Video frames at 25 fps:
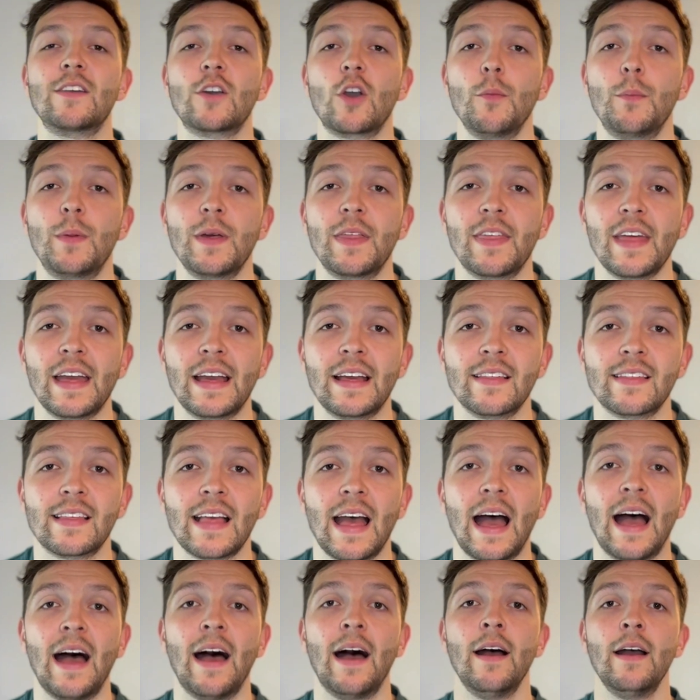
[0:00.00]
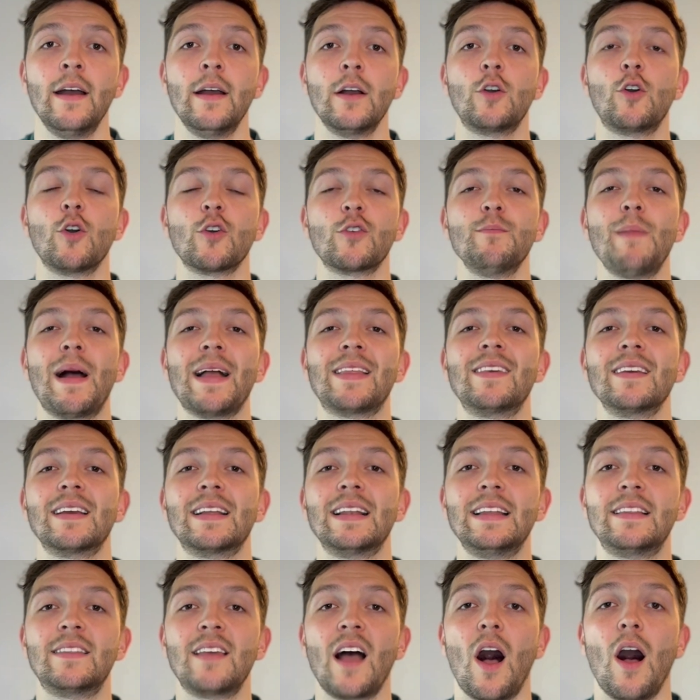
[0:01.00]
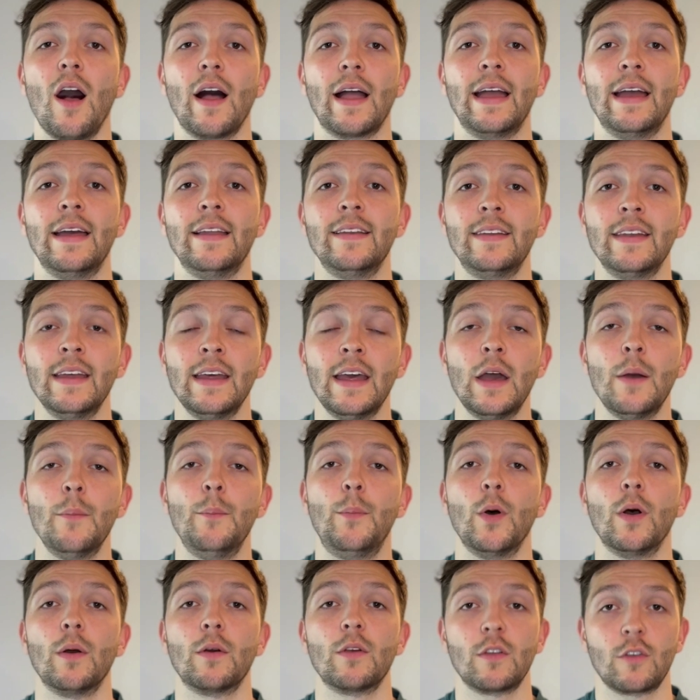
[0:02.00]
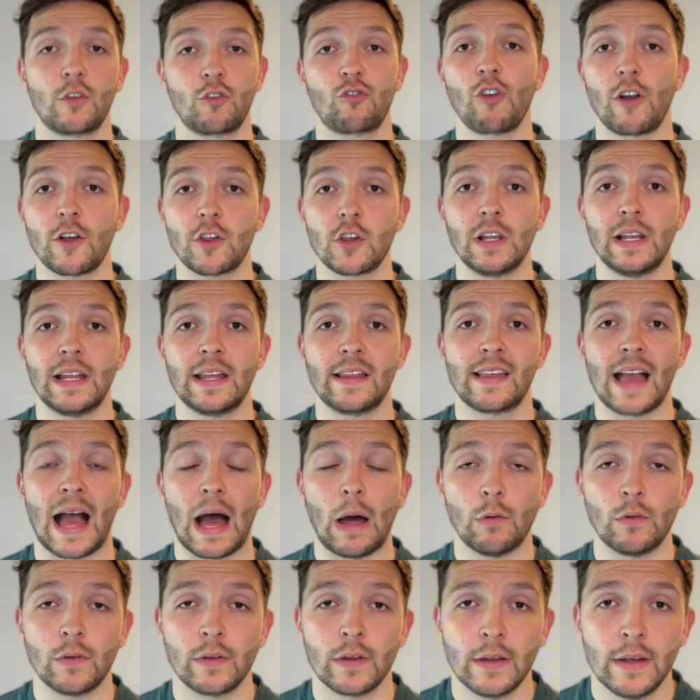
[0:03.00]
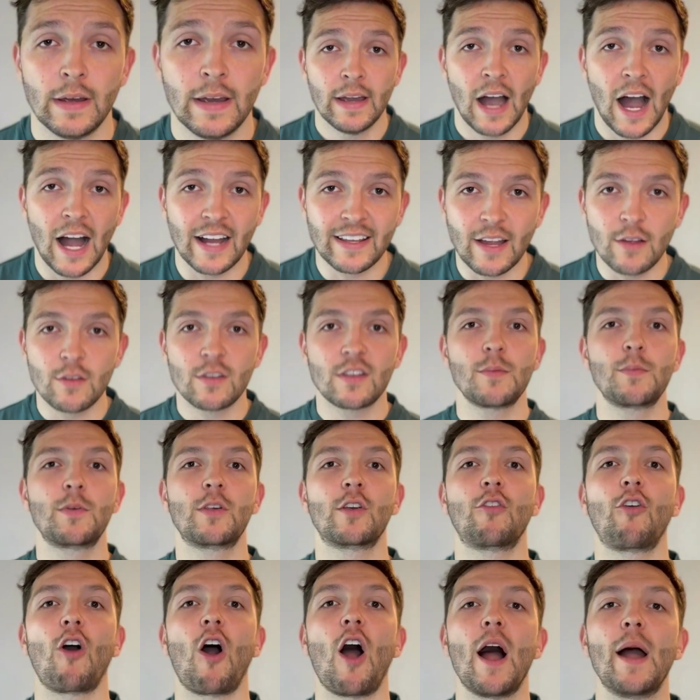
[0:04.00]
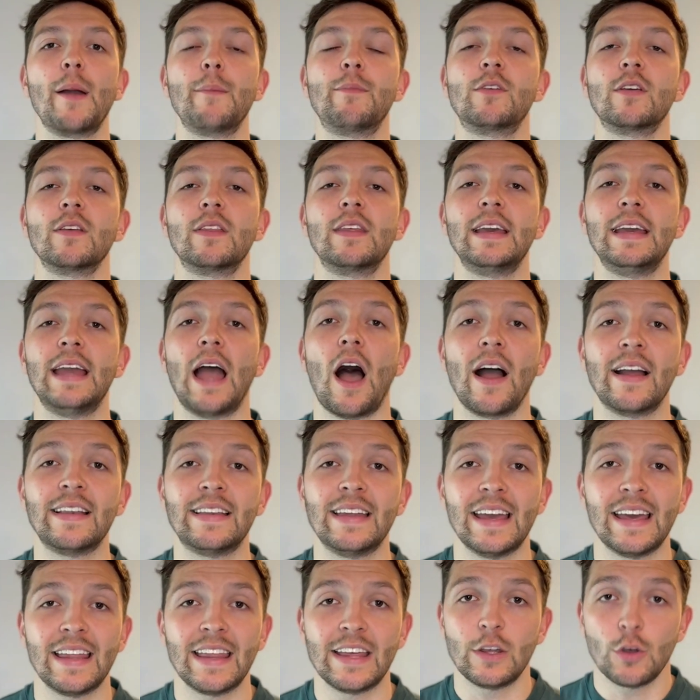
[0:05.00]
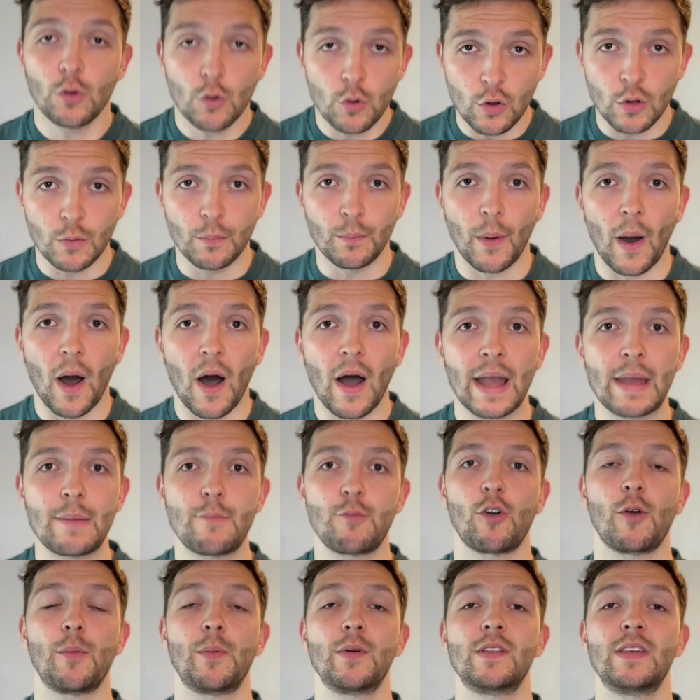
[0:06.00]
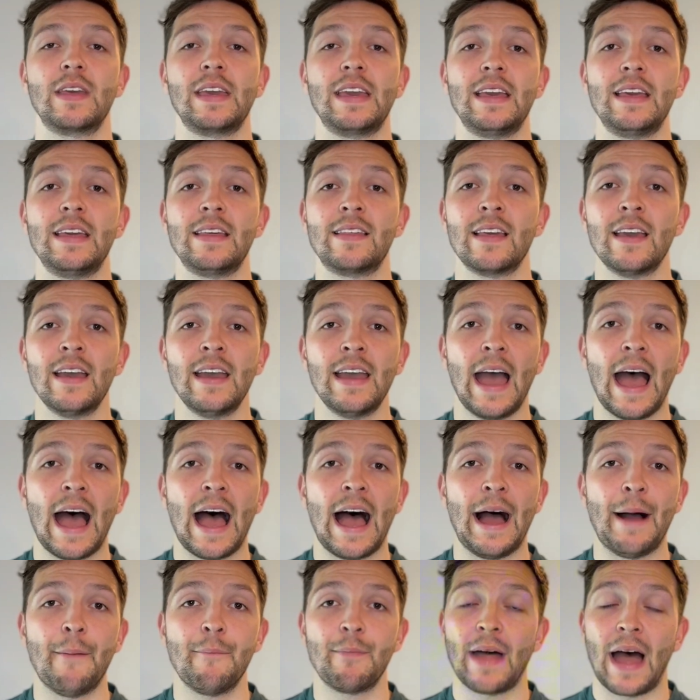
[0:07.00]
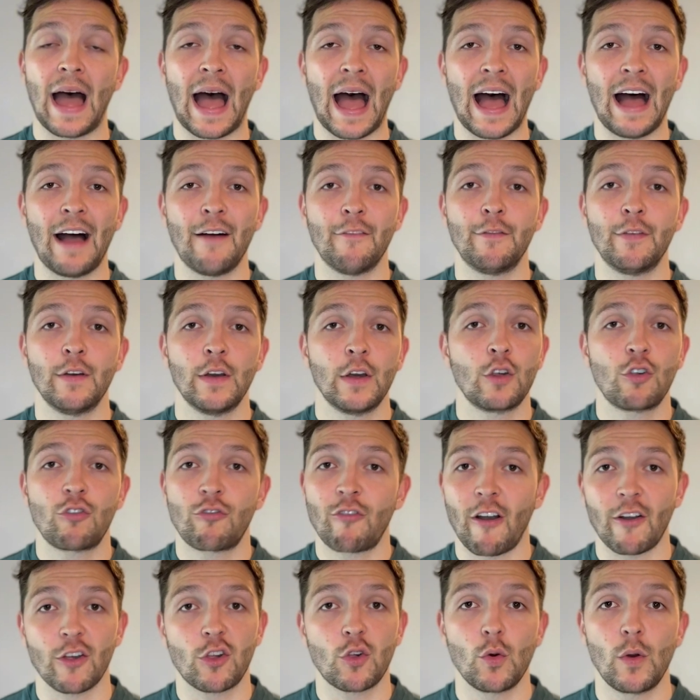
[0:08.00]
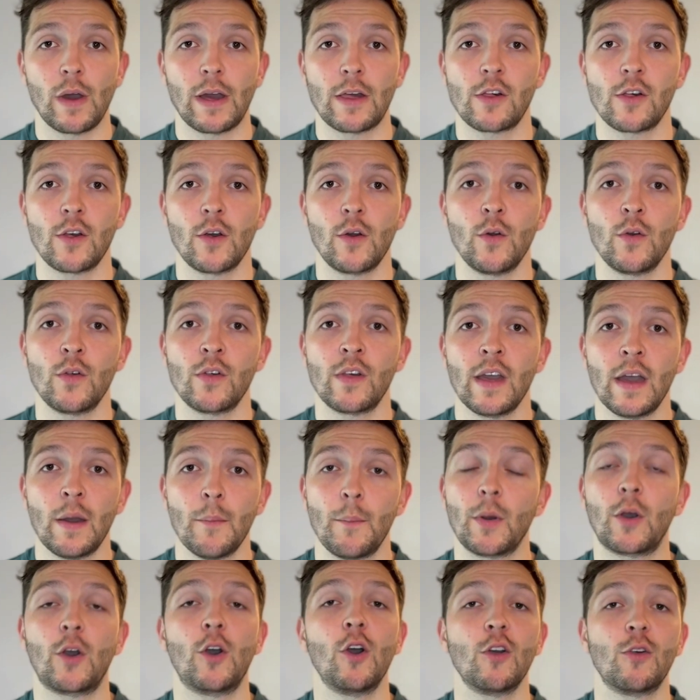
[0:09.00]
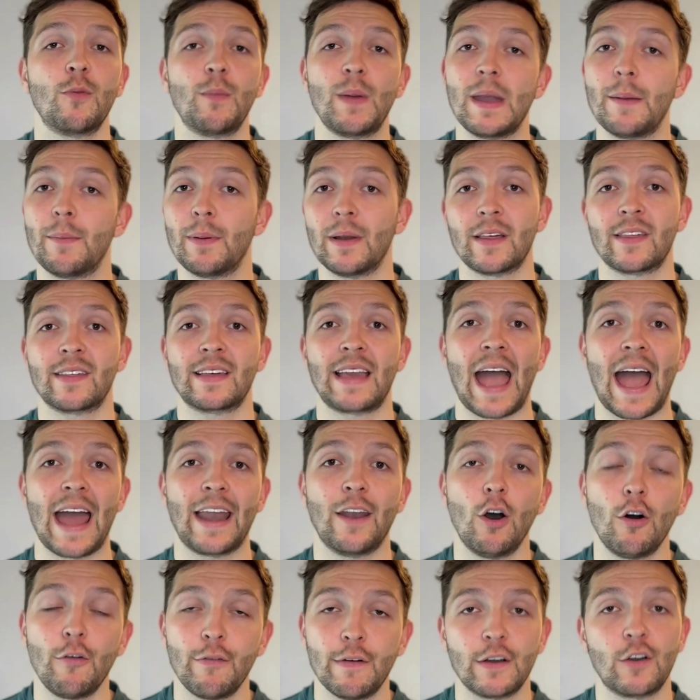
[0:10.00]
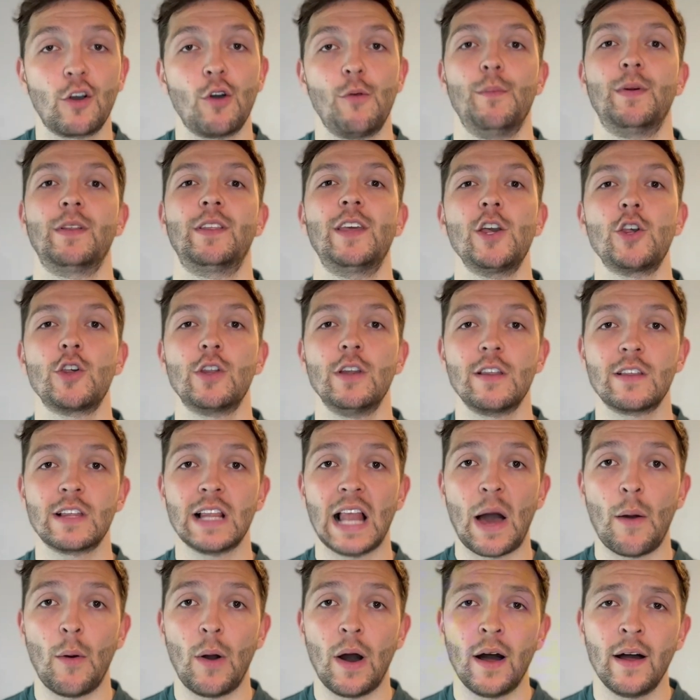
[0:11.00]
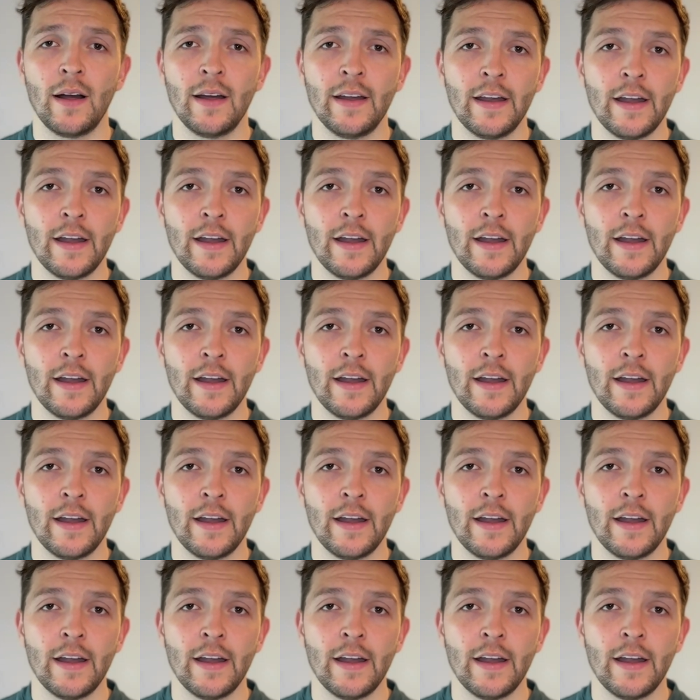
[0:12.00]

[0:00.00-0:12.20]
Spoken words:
could be things that are cosmetically tired but structurally sound. I don't subscribe to the idea that you should buy properties that have structural issues because people are scared off and competition is lower.